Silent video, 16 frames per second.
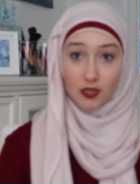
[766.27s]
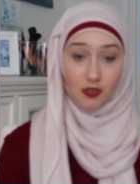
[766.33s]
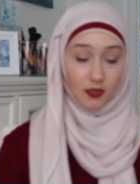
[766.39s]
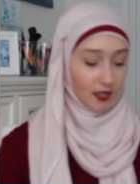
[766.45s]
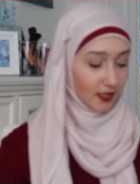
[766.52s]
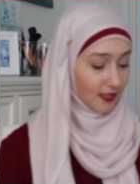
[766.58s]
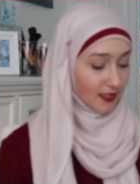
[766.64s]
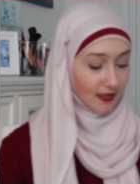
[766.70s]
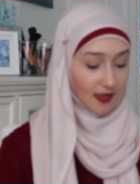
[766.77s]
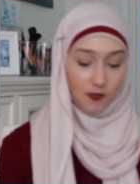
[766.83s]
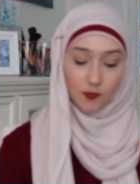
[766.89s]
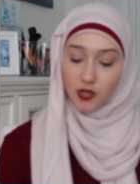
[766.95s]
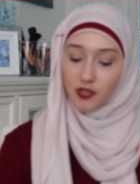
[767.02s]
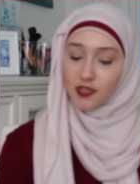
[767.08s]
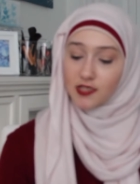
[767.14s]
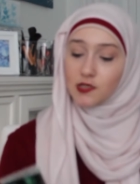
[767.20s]
that's that
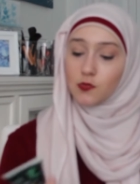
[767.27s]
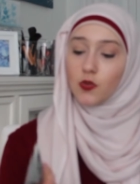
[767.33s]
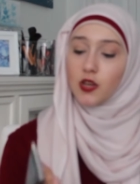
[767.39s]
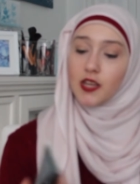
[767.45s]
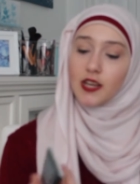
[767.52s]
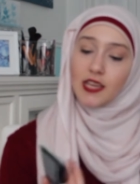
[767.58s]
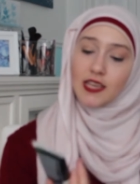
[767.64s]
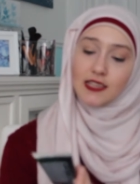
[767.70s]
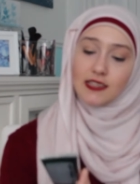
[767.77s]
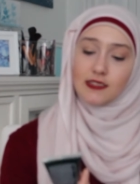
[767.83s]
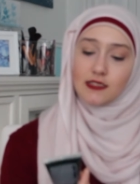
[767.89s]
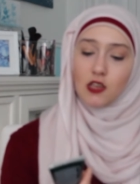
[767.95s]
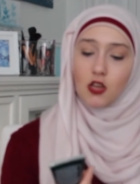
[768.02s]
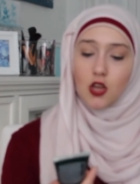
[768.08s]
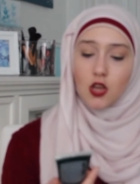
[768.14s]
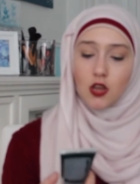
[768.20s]
one. This one is
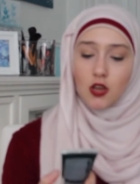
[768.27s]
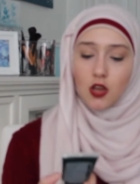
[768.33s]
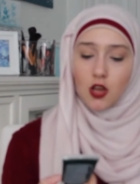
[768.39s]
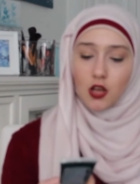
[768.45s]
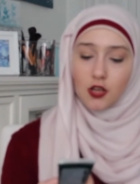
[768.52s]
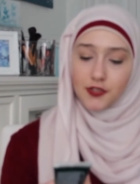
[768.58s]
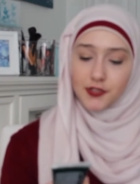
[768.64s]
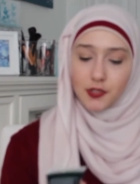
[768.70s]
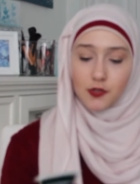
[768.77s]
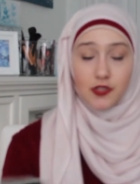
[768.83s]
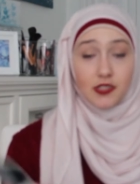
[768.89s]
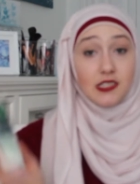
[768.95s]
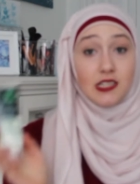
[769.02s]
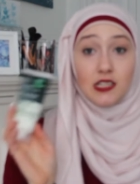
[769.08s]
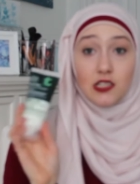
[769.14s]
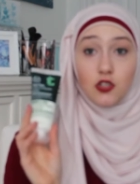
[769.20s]
also
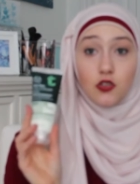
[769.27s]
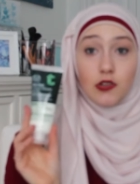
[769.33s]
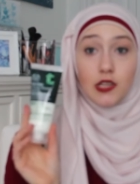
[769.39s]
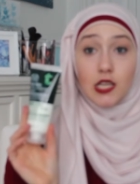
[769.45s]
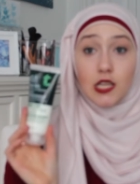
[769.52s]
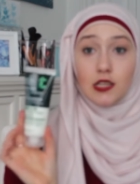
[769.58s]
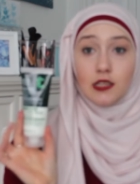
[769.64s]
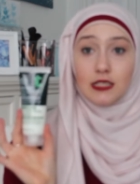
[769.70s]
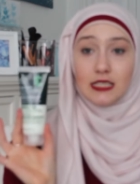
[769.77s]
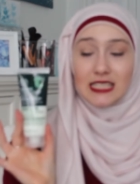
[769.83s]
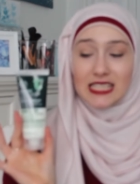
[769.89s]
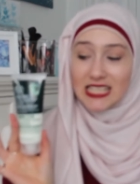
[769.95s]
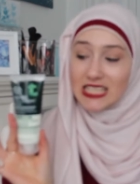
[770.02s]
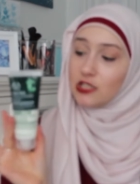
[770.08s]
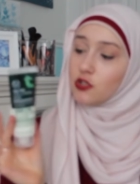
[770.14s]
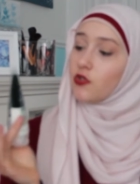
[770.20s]
the tea tree
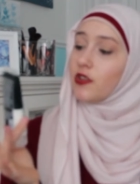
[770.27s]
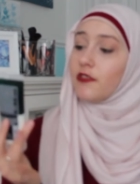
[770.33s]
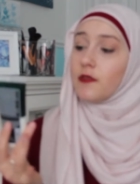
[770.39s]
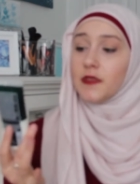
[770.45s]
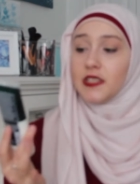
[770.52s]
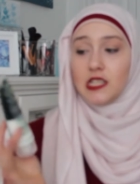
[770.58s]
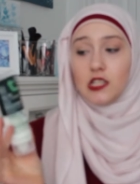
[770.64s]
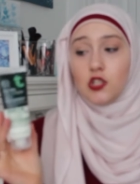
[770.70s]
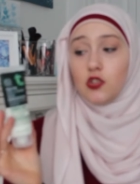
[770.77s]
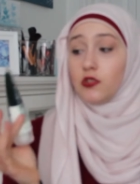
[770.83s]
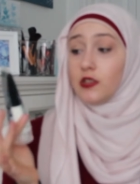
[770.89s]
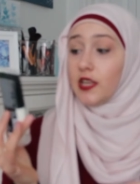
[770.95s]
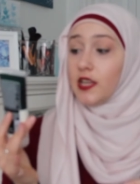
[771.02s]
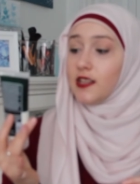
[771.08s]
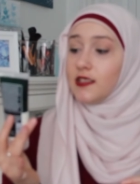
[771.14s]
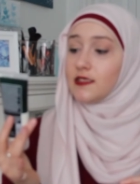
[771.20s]
from the tea tree
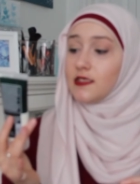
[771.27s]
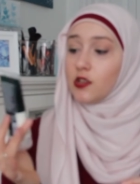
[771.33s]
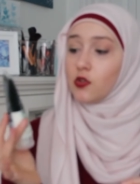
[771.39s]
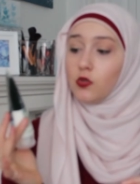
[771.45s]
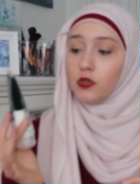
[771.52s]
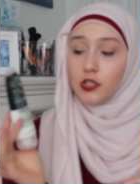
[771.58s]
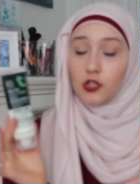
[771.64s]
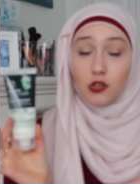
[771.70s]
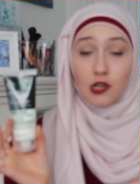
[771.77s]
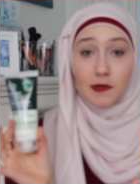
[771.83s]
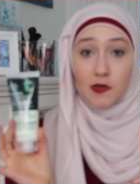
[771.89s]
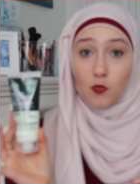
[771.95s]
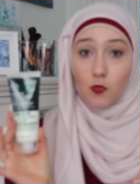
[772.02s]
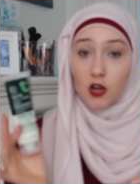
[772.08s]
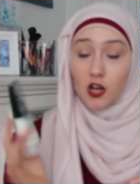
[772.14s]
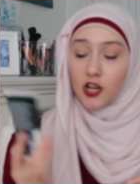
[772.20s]
line. It's the Cool and Creamy
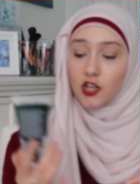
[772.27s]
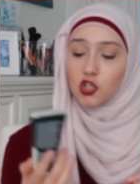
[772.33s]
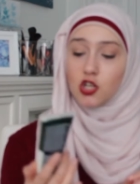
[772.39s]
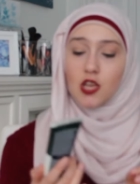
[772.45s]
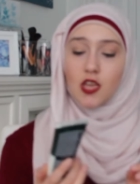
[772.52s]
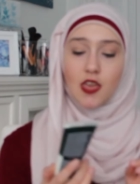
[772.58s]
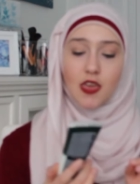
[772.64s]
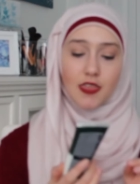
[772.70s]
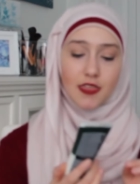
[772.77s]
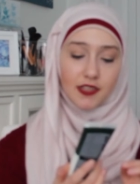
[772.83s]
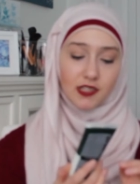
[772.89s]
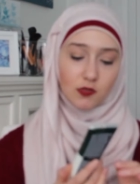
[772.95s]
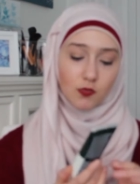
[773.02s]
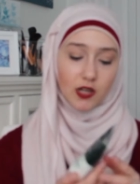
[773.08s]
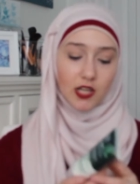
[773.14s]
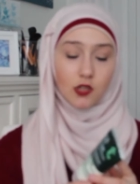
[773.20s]
Wash.
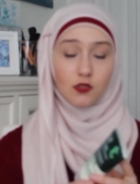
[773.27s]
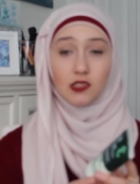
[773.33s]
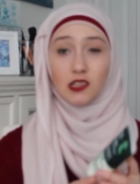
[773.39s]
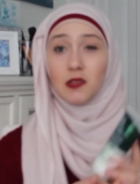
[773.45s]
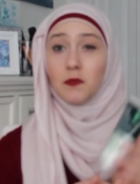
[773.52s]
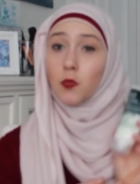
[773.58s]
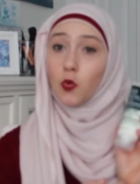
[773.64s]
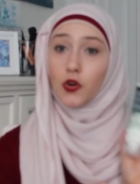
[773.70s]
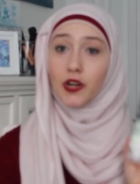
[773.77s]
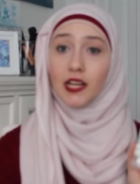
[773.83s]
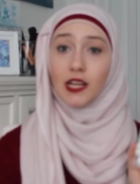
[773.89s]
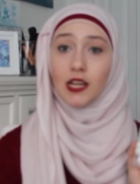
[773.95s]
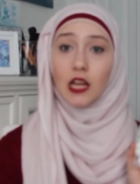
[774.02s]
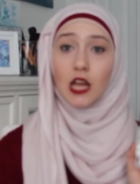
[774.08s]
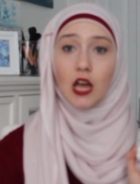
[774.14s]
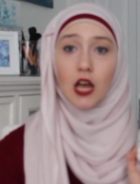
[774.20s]
This one I use in the
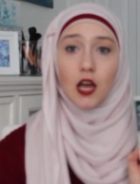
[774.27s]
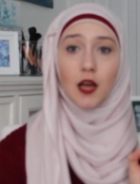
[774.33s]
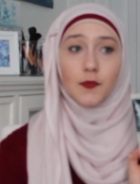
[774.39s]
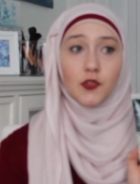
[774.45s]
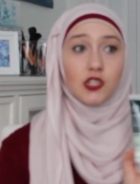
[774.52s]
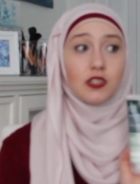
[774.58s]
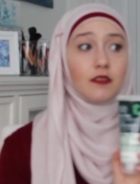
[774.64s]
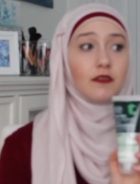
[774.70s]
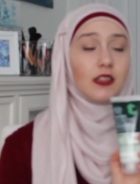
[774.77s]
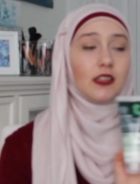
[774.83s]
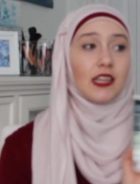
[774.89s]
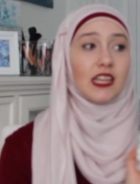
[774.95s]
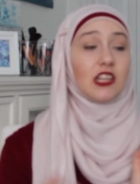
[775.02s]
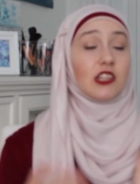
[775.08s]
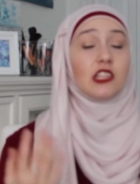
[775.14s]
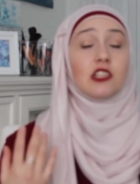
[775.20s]
morning. Just I feel like
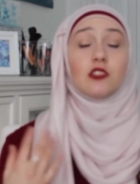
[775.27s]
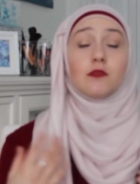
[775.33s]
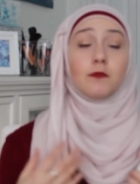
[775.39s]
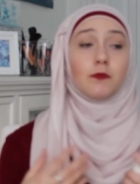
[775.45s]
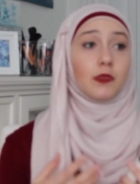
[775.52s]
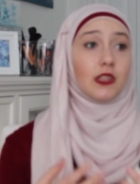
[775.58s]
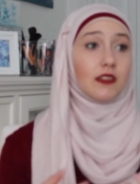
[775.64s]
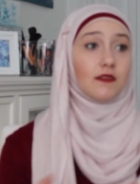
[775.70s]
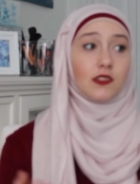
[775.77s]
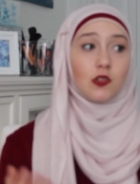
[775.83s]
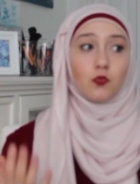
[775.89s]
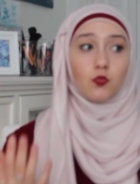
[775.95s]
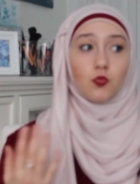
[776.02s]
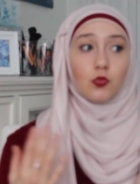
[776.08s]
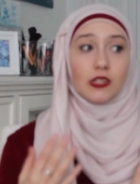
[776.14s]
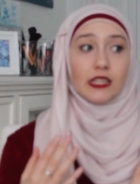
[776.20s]
it gives a
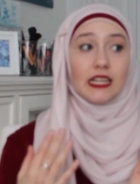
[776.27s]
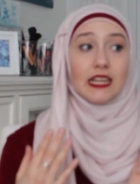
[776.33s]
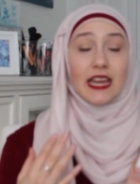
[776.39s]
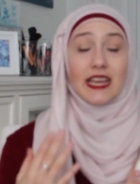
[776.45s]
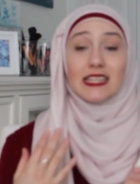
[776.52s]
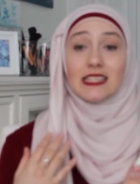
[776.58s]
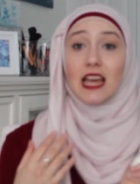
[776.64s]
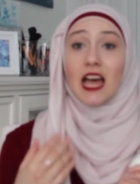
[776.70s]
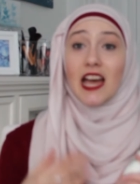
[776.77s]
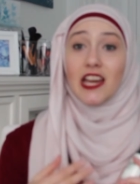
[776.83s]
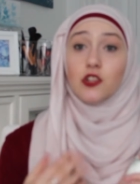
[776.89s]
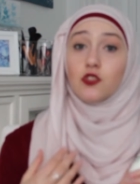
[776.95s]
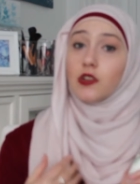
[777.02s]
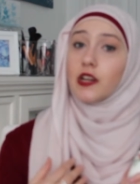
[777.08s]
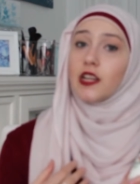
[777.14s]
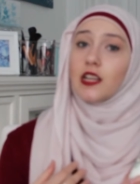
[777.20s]
really nice
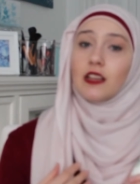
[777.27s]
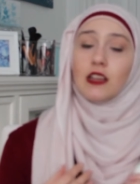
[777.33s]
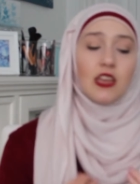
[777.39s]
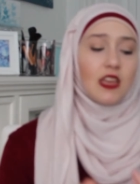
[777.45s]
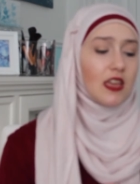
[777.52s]
hydrating.